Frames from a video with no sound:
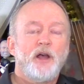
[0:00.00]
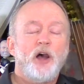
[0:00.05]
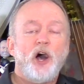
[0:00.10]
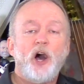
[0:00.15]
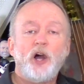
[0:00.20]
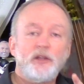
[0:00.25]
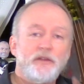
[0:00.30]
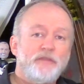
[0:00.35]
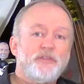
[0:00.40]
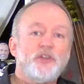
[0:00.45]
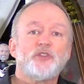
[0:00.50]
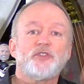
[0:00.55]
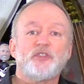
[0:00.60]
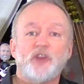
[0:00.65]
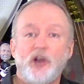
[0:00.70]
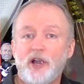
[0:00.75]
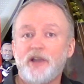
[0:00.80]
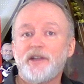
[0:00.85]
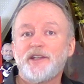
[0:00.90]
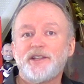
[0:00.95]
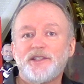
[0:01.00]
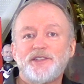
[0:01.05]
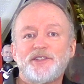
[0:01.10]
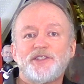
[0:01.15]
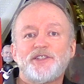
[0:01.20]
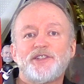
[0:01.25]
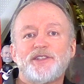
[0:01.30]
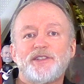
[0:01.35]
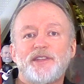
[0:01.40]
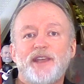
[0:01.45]
All of those
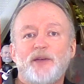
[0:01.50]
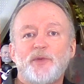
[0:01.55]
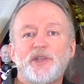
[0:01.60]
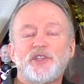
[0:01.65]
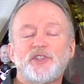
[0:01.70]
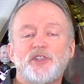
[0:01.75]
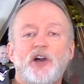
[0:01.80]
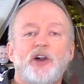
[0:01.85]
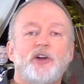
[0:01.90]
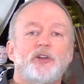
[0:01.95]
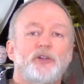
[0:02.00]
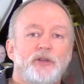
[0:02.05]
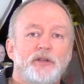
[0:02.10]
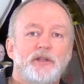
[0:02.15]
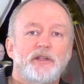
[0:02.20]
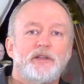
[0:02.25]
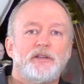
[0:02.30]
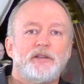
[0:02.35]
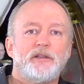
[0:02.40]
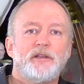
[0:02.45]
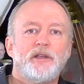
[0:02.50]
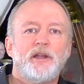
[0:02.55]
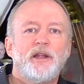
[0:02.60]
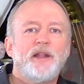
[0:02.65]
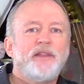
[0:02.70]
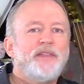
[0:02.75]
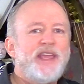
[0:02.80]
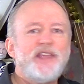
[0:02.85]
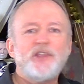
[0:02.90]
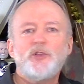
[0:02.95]
artists that we saw earlier,
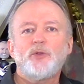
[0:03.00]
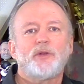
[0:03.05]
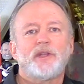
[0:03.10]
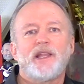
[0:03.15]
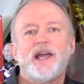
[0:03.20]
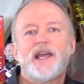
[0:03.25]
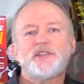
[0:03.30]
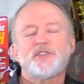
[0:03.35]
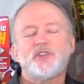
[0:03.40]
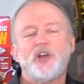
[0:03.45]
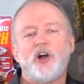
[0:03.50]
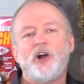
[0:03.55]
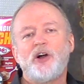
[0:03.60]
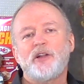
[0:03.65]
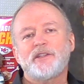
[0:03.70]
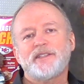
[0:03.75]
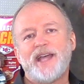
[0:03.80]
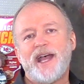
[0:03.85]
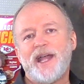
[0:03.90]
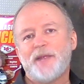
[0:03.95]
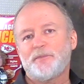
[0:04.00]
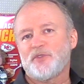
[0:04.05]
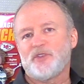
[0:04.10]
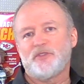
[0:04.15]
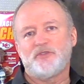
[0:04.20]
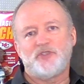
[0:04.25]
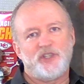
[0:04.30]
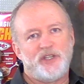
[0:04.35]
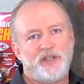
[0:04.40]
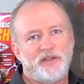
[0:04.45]
they utilize all types
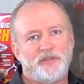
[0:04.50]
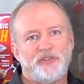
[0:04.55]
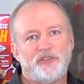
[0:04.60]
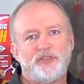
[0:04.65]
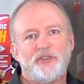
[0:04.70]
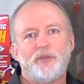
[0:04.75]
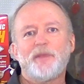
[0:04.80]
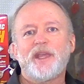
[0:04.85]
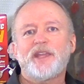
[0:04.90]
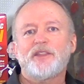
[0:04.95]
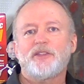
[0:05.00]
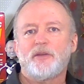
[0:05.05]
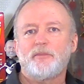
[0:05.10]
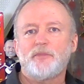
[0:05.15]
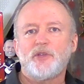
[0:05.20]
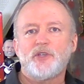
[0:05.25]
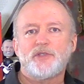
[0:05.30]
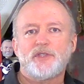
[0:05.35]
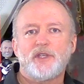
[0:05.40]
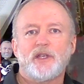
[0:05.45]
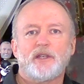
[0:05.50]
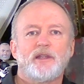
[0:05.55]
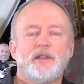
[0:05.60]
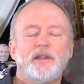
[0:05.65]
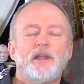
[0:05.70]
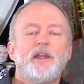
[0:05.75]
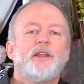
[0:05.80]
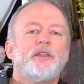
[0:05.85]
of shifts to make their music.